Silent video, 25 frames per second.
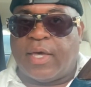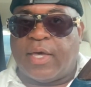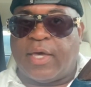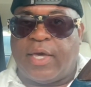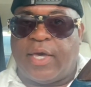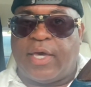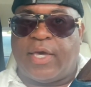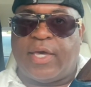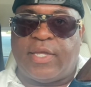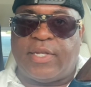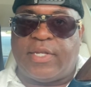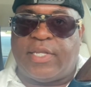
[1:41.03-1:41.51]

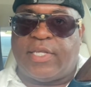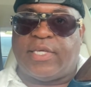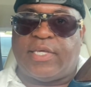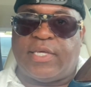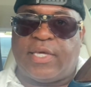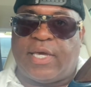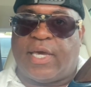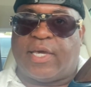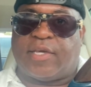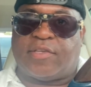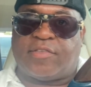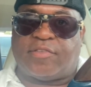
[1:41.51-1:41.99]

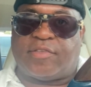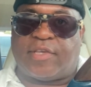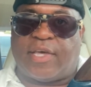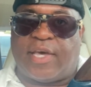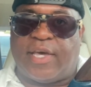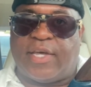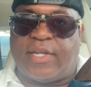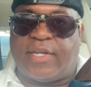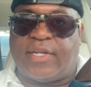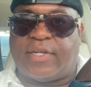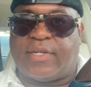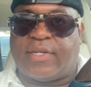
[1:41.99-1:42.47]

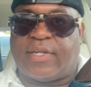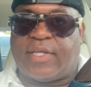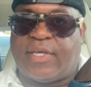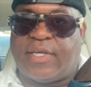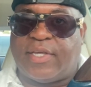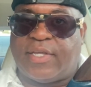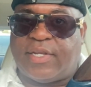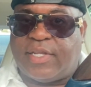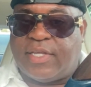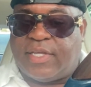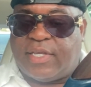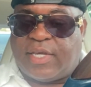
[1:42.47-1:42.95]
ADXN.
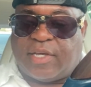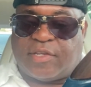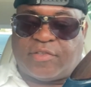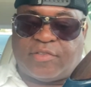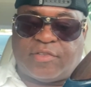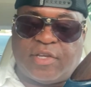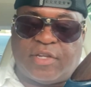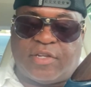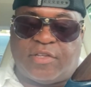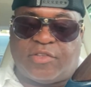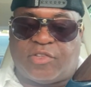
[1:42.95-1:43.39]
ADXN